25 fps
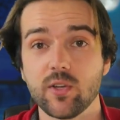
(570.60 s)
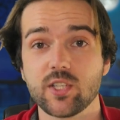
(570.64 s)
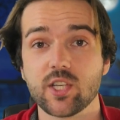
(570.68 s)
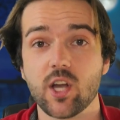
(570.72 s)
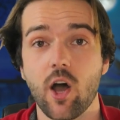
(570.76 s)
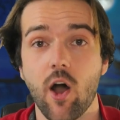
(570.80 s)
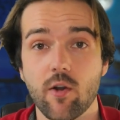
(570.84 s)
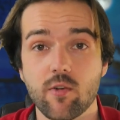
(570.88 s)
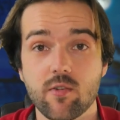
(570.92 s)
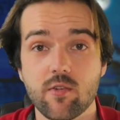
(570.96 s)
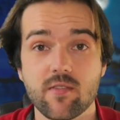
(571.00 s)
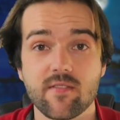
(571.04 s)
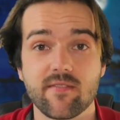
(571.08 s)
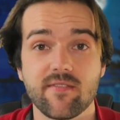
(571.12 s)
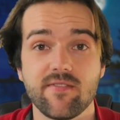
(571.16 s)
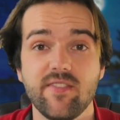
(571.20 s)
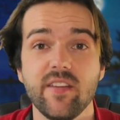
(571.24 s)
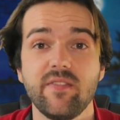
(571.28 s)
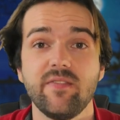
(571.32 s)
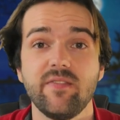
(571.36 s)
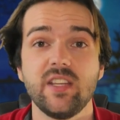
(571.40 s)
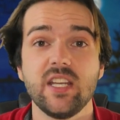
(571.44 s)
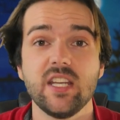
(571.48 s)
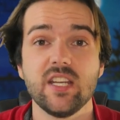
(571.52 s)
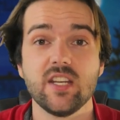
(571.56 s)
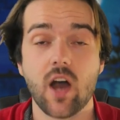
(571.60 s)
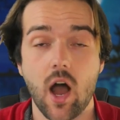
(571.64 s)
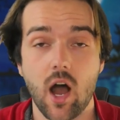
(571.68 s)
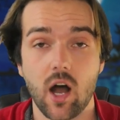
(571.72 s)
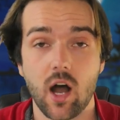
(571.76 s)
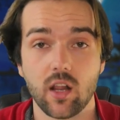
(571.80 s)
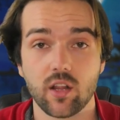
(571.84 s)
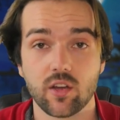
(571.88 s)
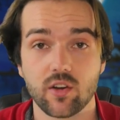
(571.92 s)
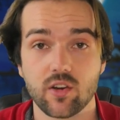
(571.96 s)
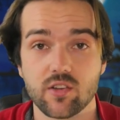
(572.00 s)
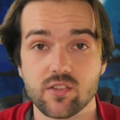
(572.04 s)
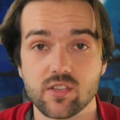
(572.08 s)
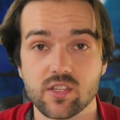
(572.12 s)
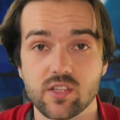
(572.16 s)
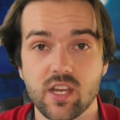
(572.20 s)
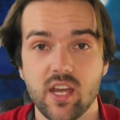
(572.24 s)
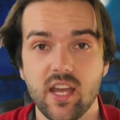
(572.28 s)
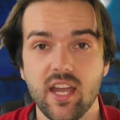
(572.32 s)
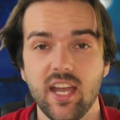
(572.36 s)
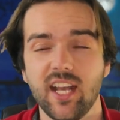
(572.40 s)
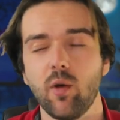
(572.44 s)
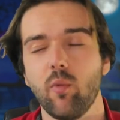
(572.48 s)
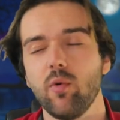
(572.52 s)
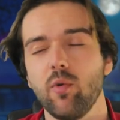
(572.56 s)
was $150
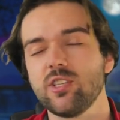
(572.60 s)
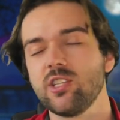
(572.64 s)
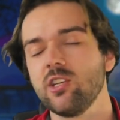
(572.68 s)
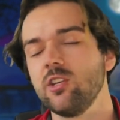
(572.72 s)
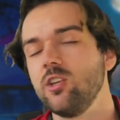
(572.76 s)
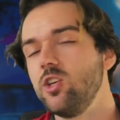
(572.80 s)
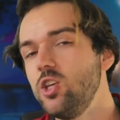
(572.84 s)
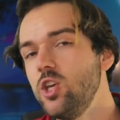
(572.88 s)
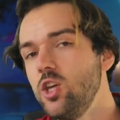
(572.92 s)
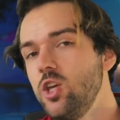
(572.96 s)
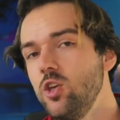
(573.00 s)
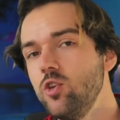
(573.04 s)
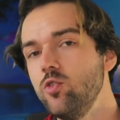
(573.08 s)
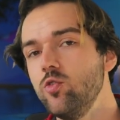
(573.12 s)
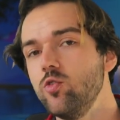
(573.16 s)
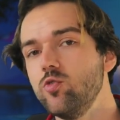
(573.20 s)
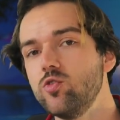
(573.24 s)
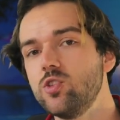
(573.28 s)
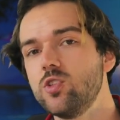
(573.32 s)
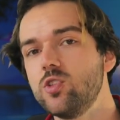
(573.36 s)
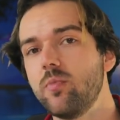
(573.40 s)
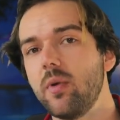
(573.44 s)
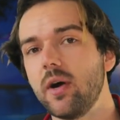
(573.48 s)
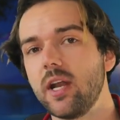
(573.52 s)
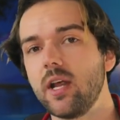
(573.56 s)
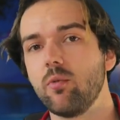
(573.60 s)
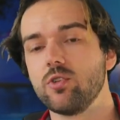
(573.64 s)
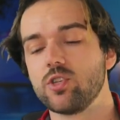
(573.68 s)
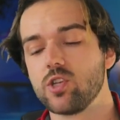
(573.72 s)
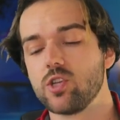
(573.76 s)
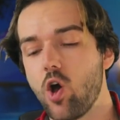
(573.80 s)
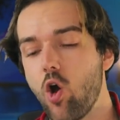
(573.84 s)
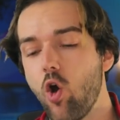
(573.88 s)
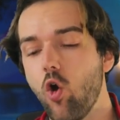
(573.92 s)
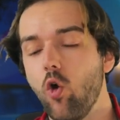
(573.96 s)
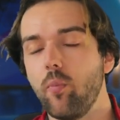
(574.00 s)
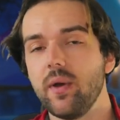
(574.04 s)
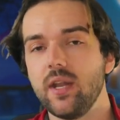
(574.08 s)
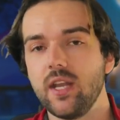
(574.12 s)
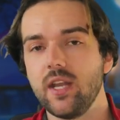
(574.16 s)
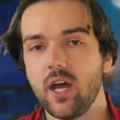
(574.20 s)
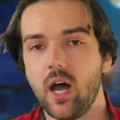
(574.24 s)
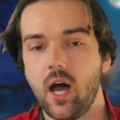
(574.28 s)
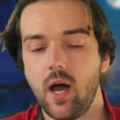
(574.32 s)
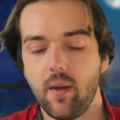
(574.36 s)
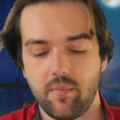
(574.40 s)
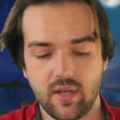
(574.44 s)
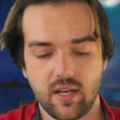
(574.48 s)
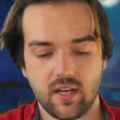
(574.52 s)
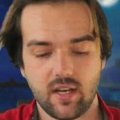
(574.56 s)
and it wasn't used, but it was opened
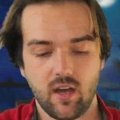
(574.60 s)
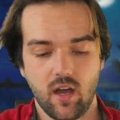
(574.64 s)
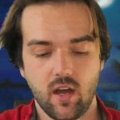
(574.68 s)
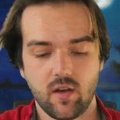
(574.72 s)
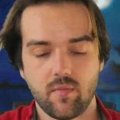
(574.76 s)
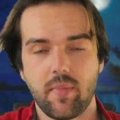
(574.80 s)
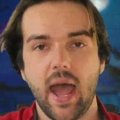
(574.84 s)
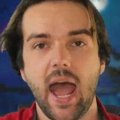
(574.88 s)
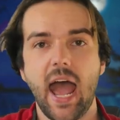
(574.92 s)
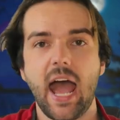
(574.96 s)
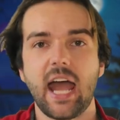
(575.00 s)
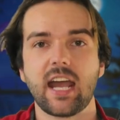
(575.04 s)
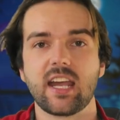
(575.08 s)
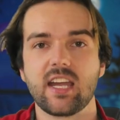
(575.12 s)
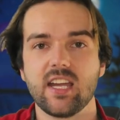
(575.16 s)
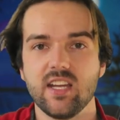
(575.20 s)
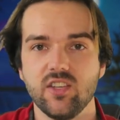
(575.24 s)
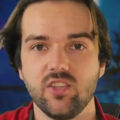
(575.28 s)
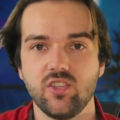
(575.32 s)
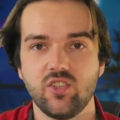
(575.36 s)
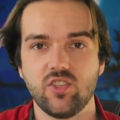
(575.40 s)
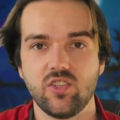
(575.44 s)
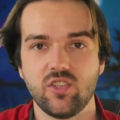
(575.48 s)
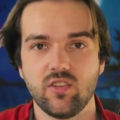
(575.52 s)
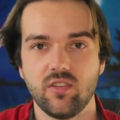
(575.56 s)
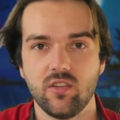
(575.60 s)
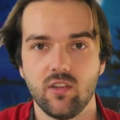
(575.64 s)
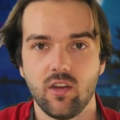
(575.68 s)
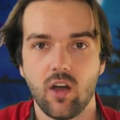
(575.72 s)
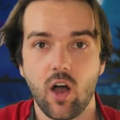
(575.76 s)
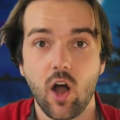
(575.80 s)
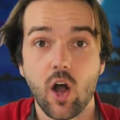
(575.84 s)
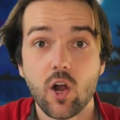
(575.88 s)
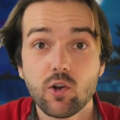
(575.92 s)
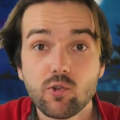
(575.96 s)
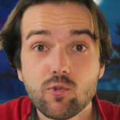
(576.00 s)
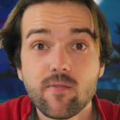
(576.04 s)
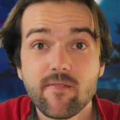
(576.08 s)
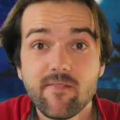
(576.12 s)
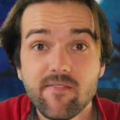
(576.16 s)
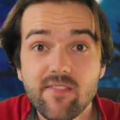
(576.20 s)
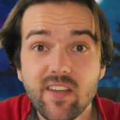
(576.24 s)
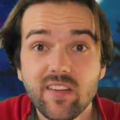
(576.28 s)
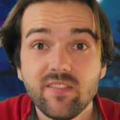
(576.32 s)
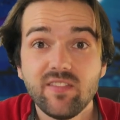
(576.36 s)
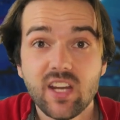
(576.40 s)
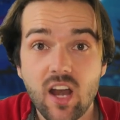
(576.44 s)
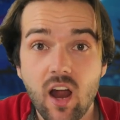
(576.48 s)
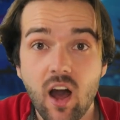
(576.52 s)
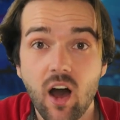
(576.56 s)
up and unpacked packaged,
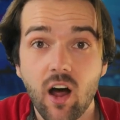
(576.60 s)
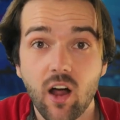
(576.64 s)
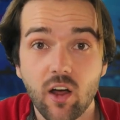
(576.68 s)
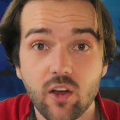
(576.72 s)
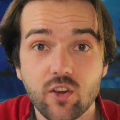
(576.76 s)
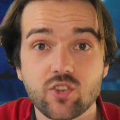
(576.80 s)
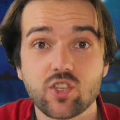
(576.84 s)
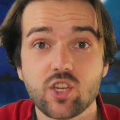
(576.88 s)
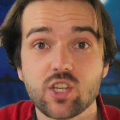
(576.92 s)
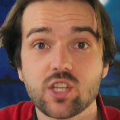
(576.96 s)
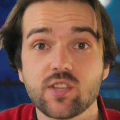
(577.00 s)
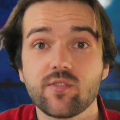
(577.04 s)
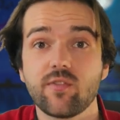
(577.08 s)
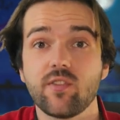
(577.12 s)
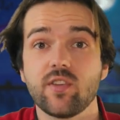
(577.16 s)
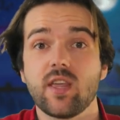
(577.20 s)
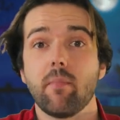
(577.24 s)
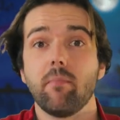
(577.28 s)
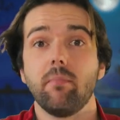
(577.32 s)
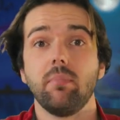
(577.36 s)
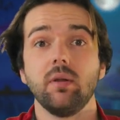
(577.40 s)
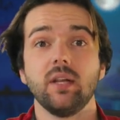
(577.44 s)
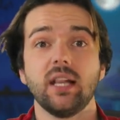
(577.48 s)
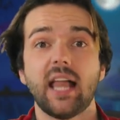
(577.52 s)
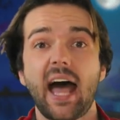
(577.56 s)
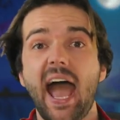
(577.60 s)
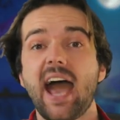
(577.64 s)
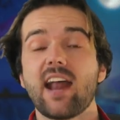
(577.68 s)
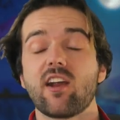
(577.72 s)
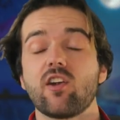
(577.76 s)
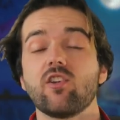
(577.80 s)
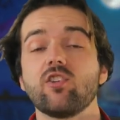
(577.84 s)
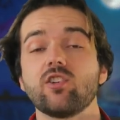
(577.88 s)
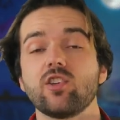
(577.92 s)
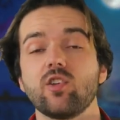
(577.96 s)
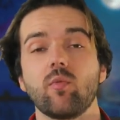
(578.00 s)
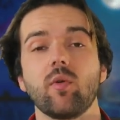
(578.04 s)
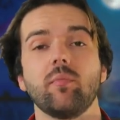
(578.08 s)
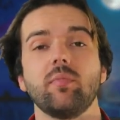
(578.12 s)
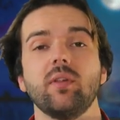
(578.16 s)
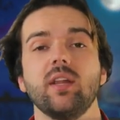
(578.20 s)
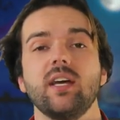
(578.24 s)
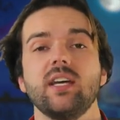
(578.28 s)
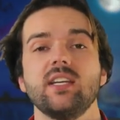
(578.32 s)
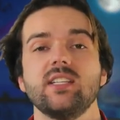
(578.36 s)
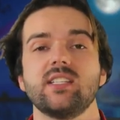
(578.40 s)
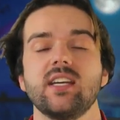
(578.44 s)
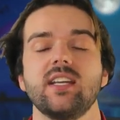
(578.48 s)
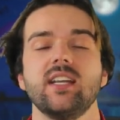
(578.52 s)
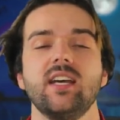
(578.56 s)
$150 just for the bladder to
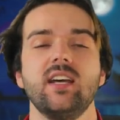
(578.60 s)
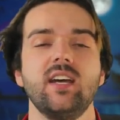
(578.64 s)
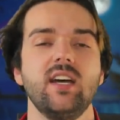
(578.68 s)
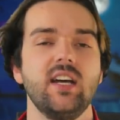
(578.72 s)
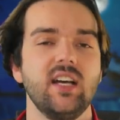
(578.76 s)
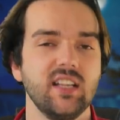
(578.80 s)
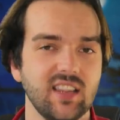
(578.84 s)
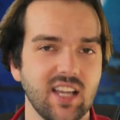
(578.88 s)
replace it.